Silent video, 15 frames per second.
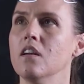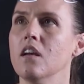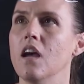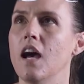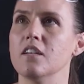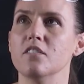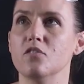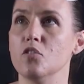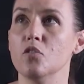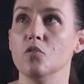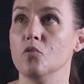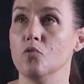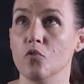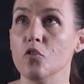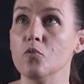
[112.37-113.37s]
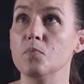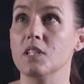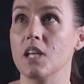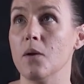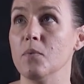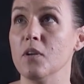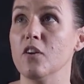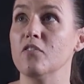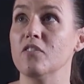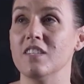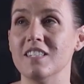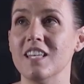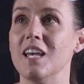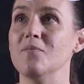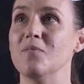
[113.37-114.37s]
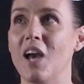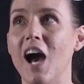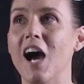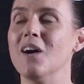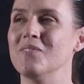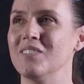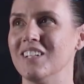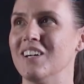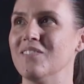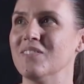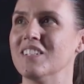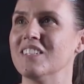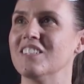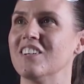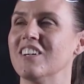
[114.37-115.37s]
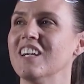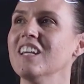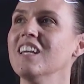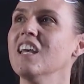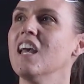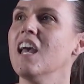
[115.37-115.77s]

uh, two groups coming off the same carbon number, sorry,